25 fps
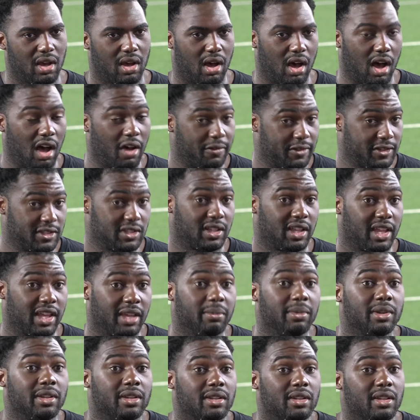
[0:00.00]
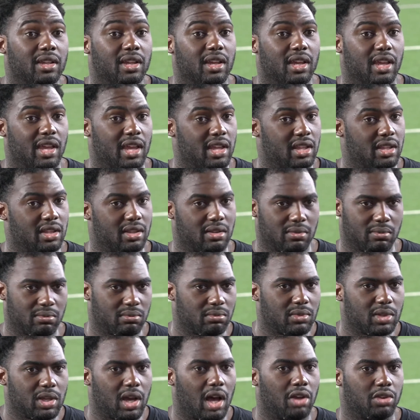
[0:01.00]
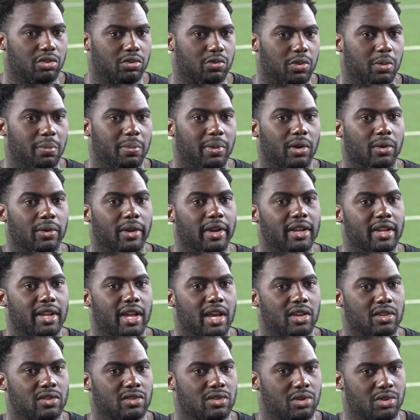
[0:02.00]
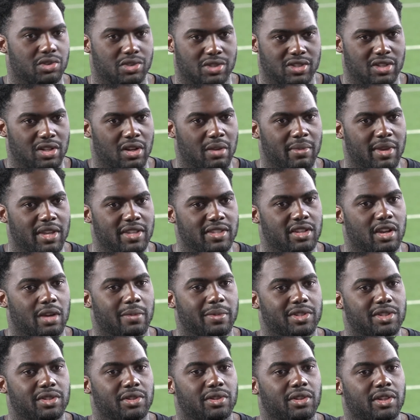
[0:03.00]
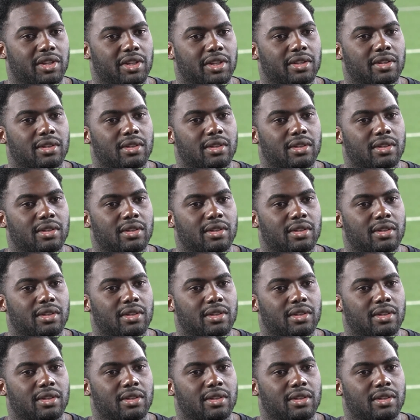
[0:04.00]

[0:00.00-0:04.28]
offensive linemen and college football right now, so it's just an amazing opportunity.